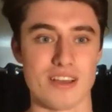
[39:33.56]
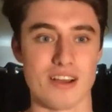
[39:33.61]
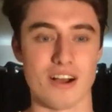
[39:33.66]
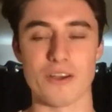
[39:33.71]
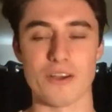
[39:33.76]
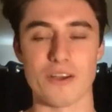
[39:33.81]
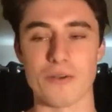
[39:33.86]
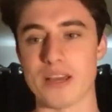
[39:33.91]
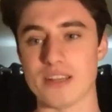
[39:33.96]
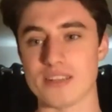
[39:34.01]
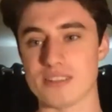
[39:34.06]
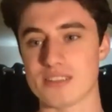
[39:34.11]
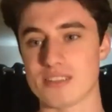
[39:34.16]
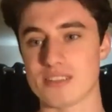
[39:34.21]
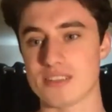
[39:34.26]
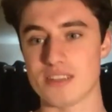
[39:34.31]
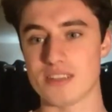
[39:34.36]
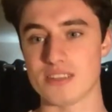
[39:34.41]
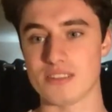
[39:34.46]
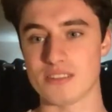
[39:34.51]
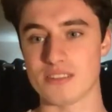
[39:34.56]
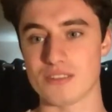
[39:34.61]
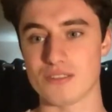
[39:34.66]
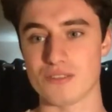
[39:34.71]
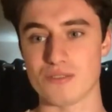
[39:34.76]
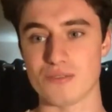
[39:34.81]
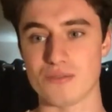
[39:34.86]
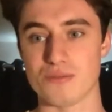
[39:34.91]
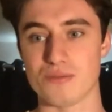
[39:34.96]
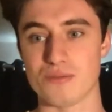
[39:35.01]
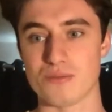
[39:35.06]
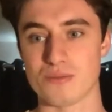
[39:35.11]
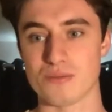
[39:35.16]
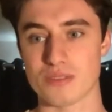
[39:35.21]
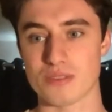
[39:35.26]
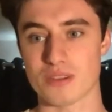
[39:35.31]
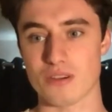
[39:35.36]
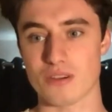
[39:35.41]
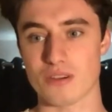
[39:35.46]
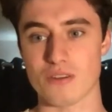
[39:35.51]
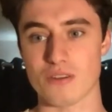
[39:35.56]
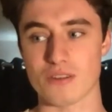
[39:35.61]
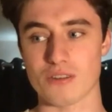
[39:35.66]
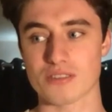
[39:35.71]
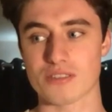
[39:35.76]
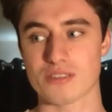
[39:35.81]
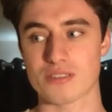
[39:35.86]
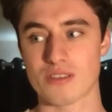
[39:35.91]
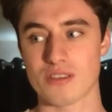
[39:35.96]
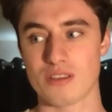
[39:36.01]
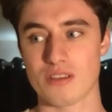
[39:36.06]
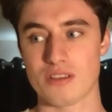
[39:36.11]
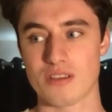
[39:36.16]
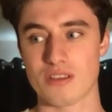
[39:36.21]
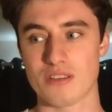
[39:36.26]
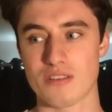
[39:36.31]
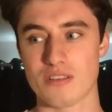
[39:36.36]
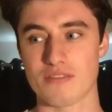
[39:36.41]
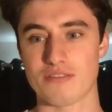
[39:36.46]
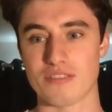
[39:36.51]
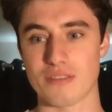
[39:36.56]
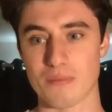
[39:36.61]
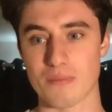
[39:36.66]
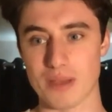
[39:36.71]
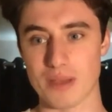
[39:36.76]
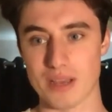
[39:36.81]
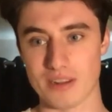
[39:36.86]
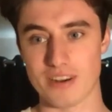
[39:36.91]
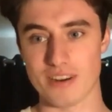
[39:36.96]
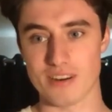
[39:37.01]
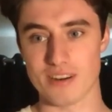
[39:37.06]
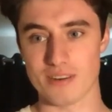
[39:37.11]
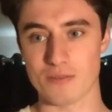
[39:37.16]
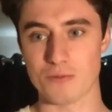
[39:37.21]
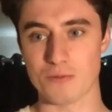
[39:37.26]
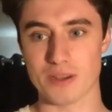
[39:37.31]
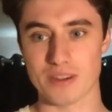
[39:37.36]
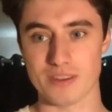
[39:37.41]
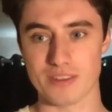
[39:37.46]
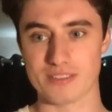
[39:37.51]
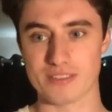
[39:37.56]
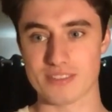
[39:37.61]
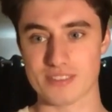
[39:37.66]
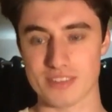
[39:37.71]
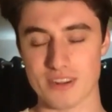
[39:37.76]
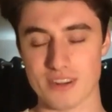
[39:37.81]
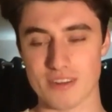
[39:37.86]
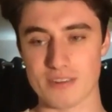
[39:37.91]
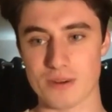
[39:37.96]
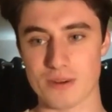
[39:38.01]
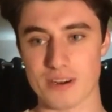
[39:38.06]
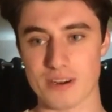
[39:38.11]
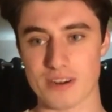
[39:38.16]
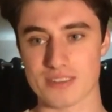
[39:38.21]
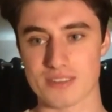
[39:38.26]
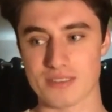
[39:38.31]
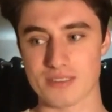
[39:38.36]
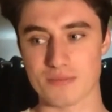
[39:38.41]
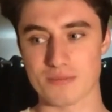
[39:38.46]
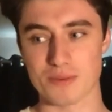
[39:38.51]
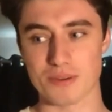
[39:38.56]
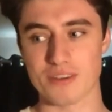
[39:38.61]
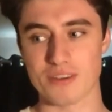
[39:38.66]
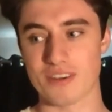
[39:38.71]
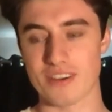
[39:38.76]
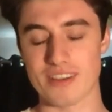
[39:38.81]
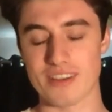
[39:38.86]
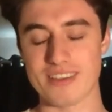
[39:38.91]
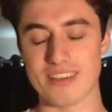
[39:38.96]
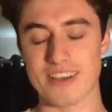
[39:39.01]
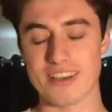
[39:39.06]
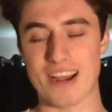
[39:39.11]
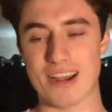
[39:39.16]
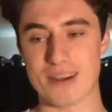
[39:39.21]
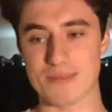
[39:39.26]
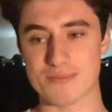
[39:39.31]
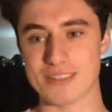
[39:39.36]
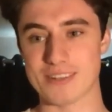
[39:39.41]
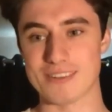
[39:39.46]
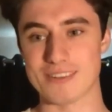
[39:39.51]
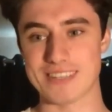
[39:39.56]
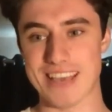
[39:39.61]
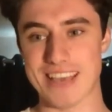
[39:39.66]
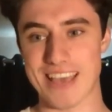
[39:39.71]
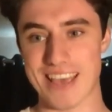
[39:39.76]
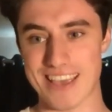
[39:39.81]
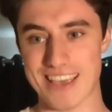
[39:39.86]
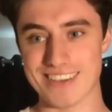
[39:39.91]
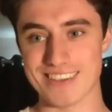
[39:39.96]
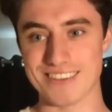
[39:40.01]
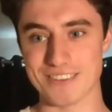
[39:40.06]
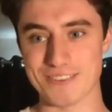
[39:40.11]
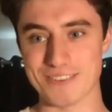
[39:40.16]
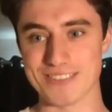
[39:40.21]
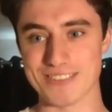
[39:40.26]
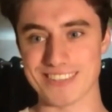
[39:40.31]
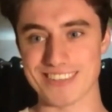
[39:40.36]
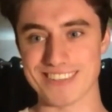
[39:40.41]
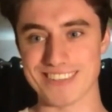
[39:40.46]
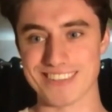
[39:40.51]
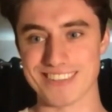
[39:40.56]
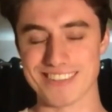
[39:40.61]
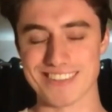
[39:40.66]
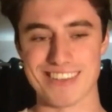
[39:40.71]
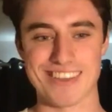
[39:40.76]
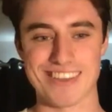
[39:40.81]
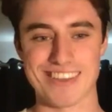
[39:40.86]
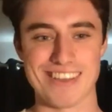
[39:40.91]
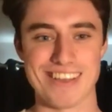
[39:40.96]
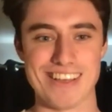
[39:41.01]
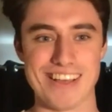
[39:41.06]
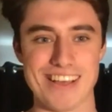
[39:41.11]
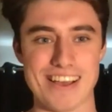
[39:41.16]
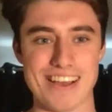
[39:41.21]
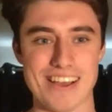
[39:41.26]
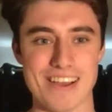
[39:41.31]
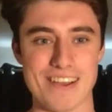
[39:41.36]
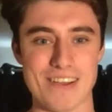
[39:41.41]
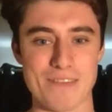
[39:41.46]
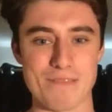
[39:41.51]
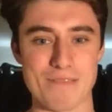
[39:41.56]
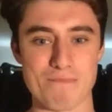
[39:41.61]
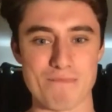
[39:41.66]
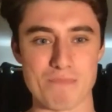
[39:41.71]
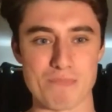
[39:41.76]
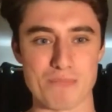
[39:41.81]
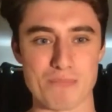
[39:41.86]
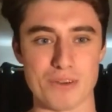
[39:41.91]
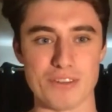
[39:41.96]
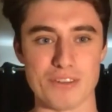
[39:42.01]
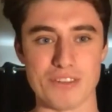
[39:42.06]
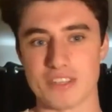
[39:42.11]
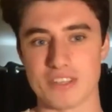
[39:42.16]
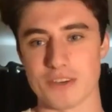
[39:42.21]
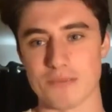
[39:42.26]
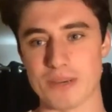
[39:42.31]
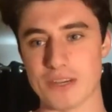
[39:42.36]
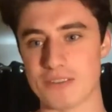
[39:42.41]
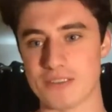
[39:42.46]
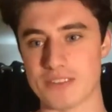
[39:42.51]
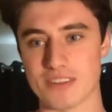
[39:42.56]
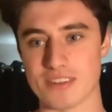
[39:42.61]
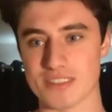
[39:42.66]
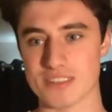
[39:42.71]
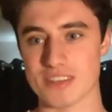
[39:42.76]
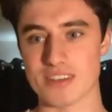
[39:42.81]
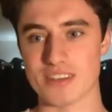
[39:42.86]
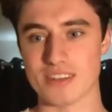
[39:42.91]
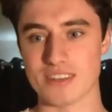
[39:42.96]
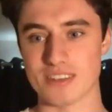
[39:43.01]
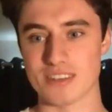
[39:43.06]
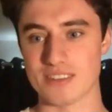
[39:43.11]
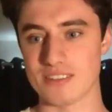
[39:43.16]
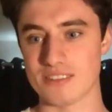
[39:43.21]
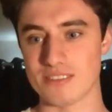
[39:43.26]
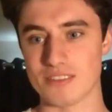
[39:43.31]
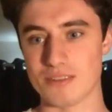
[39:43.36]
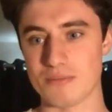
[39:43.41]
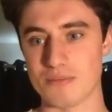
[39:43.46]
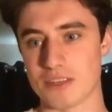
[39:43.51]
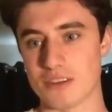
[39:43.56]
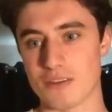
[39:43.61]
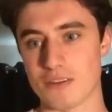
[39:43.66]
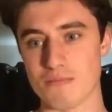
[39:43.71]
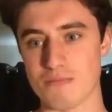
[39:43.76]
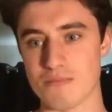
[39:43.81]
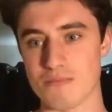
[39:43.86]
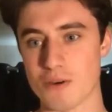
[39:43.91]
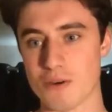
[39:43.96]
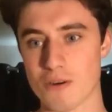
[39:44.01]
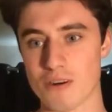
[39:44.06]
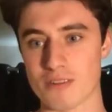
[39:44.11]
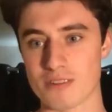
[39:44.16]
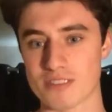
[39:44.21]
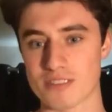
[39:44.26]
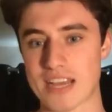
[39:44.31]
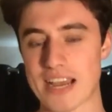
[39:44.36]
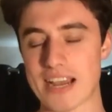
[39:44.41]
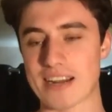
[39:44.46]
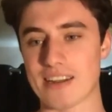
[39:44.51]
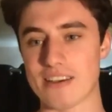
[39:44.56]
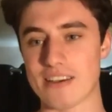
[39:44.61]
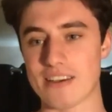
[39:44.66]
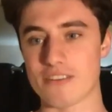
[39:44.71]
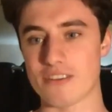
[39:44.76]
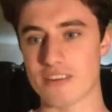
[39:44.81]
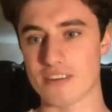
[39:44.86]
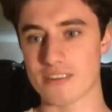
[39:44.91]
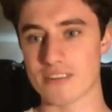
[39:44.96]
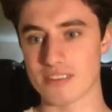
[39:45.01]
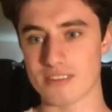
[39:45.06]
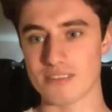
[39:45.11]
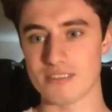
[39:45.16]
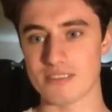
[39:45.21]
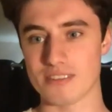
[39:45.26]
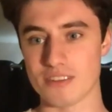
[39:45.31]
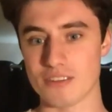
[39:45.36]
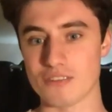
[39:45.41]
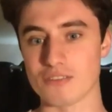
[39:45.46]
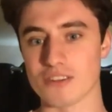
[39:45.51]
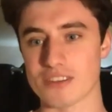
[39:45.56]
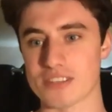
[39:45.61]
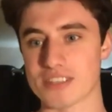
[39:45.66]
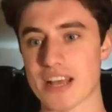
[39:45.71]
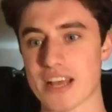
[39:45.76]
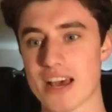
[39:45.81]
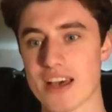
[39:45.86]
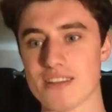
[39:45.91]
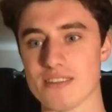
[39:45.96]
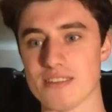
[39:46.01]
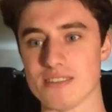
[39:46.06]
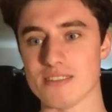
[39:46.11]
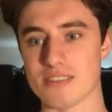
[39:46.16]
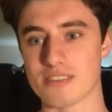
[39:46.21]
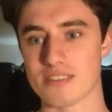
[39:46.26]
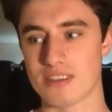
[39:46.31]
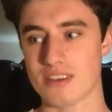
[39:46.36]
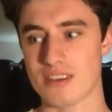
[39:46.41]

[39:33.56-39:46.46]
I went into the course familiar with SolidWorks, but I absolutely hated using it. Um, but you come out the other side and you become more tech literate and you understand